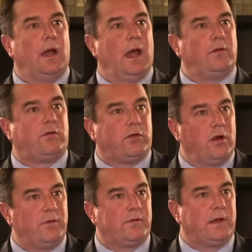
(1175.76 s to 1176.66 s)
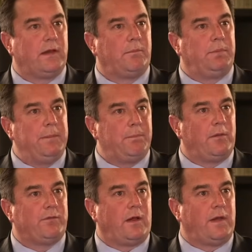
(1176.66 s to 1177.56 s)
and servicing the people
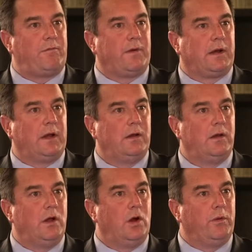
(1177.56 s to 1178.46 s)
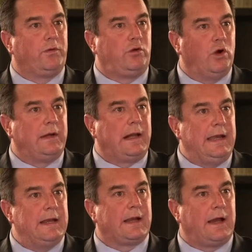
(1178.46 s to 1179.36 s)
of South Africa with good,
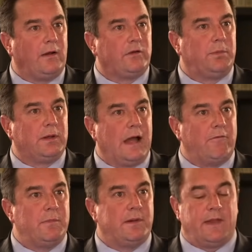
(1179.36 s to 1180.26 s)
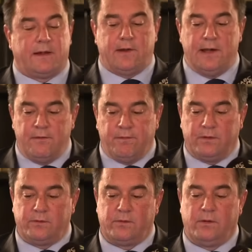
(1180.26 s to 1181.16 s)
clean, accountable government that
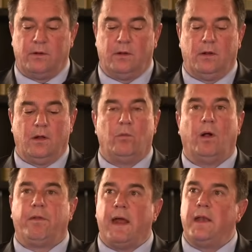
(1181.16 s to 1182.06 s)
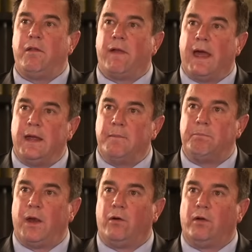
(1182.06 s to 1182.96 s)
delivers, well, then they
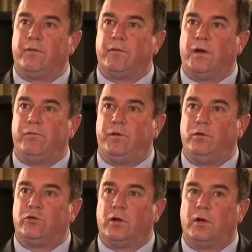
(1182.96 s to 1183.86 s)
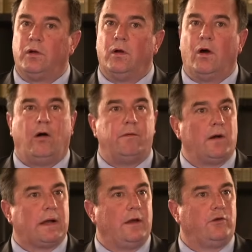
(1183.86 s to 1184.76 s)
imperil the very future of
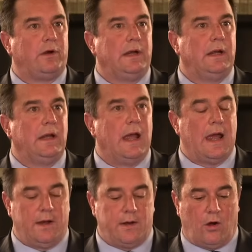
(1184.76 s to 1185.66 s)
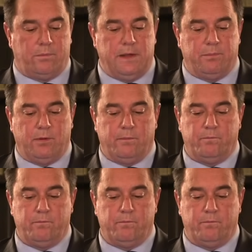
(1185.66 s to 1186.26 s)
our country and our people.